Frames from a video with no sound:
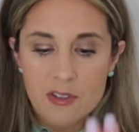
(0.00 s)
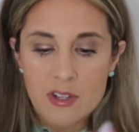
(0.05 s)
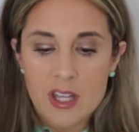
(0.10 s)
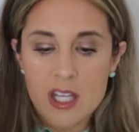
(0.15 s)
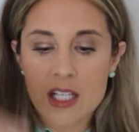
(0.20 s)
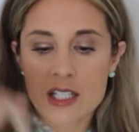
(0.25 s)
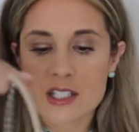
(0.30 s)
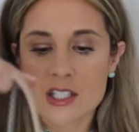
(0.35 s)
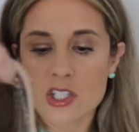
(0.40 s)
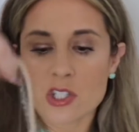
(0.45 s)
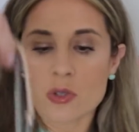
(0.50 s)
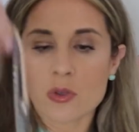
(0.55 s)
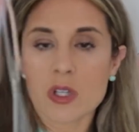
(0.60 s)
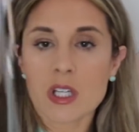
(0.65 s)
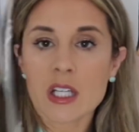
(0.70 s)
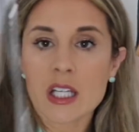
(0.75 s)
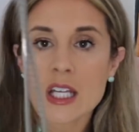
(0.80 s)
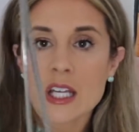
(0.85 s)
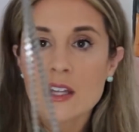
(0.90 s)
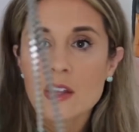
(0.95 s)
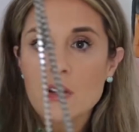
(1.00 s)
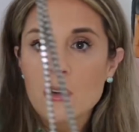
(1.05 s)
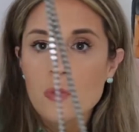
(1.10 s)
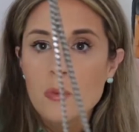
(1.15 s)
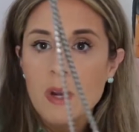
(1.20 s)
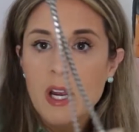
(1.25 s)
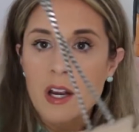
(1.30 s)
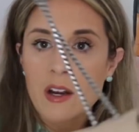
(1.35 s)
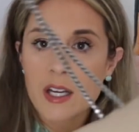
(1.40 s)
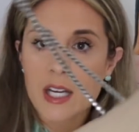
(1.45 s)
this, you can either
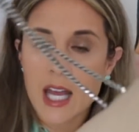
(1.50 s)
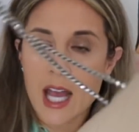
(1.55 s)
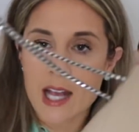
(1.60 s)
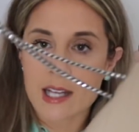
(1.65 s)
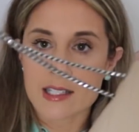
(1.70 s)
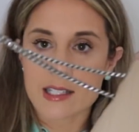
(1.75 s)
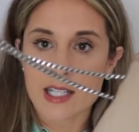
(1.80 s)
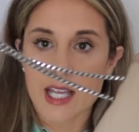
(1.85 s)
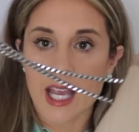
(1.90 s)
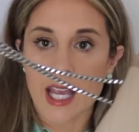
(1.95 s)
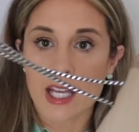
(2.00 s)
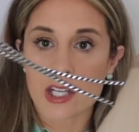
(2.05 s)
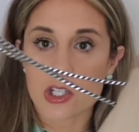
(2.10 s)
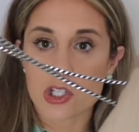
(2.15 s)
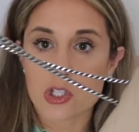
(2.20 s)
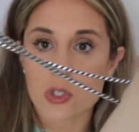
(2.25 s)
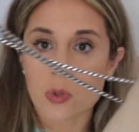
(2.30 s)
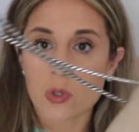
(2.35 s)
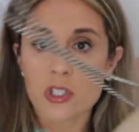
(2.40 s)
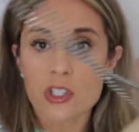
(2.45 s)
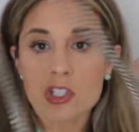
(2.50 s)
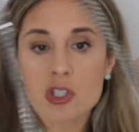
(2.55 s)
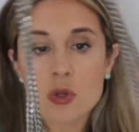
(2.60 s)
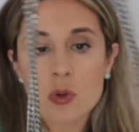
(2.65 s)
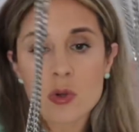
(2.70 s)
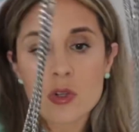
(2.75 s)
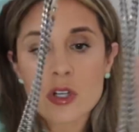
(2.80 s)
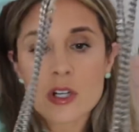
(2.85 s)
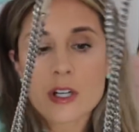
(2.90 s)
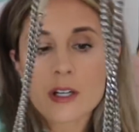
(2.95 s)
wear it as a short
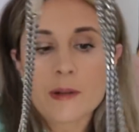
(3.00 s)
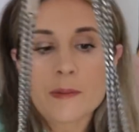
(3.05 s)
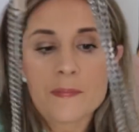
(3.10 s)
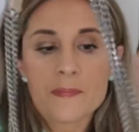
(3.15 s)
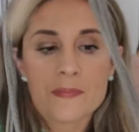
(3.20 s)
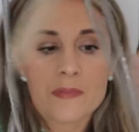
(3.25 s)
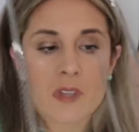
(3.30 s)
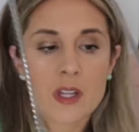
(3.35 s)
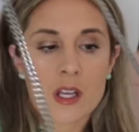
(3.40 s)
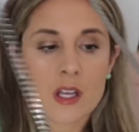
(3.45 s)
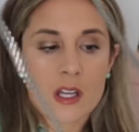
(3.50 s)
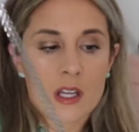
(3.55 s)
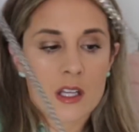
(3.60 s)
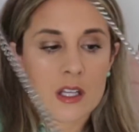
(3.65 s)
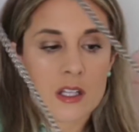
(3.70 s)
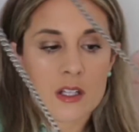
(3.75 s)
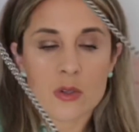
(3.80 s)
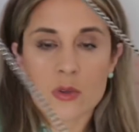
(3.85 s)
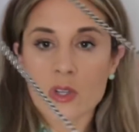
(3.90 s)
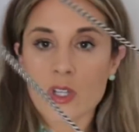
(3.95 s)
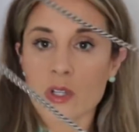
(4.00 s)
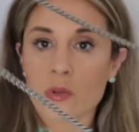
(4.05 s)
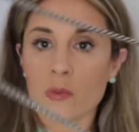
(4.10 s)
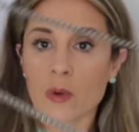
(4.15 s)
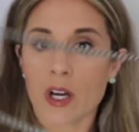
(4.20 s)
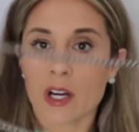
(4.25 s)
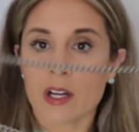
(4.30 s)
shoulder you can wear